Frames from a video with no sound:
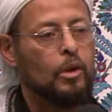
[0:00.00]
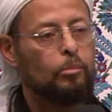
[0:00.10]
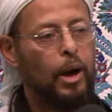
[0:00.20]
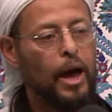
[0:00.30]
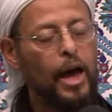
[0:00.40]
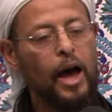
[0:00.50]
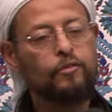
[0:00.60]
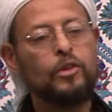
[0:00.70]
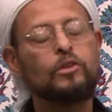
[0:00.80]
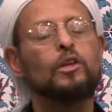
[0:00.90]
by
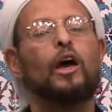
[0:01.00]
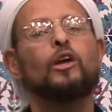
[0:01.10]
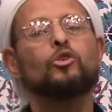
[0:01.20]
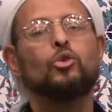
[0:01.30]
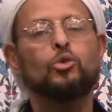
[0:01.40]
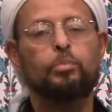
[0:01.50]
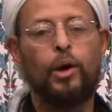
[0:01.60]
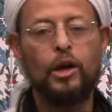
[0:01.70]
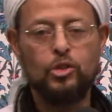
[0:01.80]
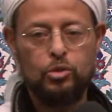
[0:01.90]
having the angels
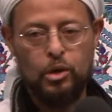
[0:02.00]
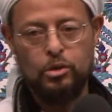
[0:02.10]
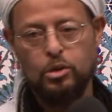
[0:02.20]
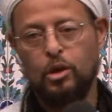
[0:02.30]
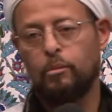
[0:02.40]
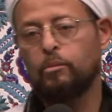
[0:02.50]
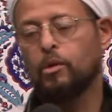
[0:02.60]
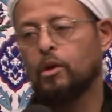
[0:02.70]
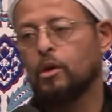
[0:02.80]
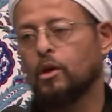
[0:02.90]
prostrate to him.
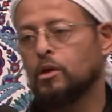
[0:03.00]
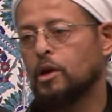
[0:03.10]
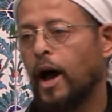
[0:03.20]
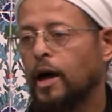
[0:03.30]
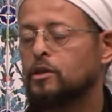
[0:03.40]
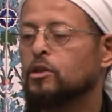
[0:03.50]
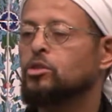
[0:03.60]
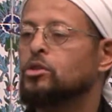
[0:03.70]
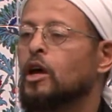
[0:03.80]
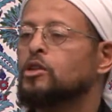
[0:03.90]
Not
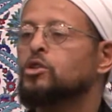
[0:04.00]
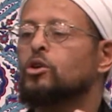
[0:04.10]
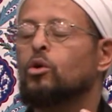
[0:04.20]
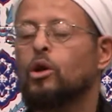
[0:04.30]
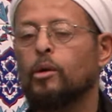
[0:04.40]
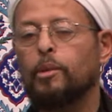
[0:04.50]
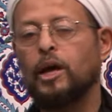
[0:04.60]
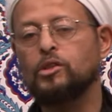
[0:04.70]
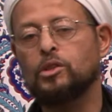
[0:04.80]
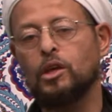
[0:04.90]
as the
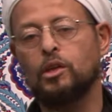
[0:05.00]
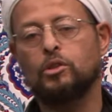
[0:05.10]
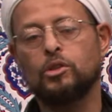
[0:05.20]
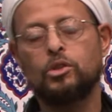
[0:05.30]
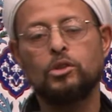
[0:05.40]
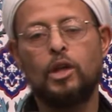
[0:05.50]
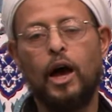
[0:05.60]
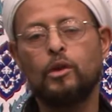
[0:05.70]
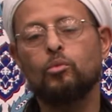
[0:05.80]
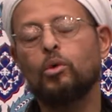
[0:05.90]
ulama say, this is
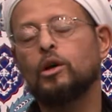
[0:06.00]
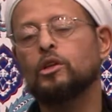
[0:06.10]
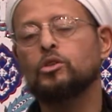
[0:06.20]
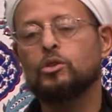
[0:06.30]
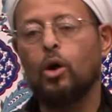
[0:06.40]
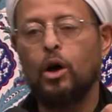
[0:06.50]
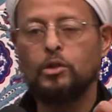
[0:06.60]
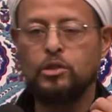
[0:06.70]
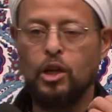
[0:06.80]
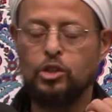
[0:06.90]
not what is
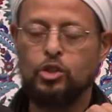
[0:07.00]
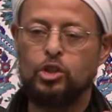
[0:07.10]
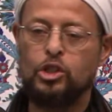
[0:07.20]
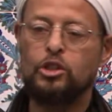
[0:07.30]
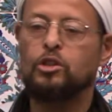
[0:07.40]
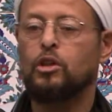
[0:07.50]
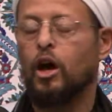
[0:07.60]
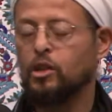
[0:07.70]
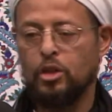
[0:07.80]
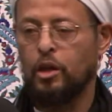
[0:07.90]
called tasjid,
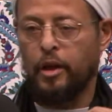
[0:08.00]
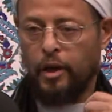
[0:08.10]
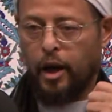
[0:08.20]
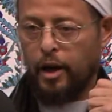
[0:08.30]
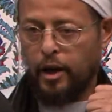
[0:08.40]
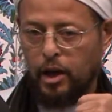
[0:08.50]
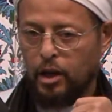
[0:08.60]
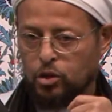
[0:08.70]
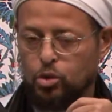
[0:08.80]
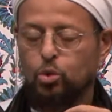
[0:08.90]

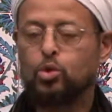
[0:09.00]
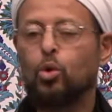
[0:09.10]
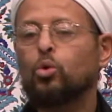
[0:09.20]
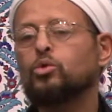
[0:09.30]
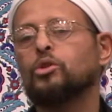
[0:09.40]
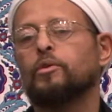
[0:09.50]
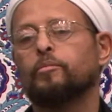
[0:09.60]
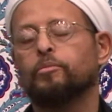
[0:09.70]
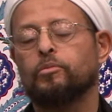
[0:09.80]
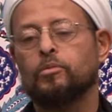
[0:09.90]
sujood
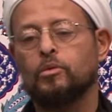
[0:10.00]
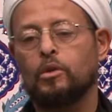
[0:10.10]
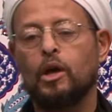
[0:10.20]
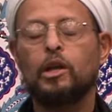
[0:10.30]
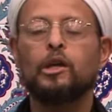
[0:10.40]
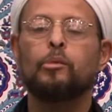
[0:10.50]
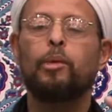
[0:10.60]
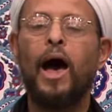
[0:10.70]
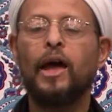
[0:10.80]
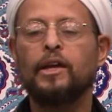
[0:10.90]

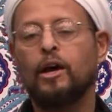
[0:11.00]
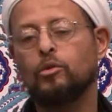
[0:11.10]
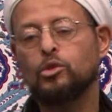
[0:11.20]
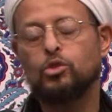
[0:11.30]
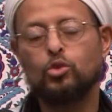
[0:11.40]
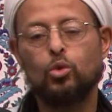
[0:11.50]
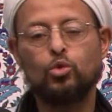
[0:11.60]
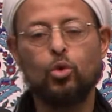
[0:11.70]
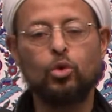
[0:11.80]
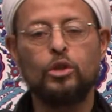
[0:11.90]
al-ibadah, it's
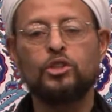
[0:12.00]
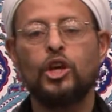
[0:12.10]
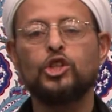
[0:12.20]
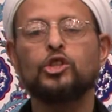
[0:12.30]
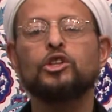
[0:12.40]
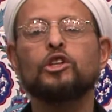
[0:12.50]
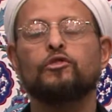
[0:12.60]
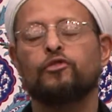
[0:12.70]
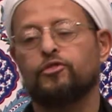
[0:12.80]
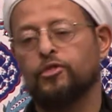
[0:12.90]
sujood
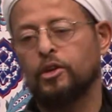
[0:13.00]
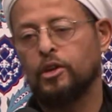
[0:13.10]
al-tashrif.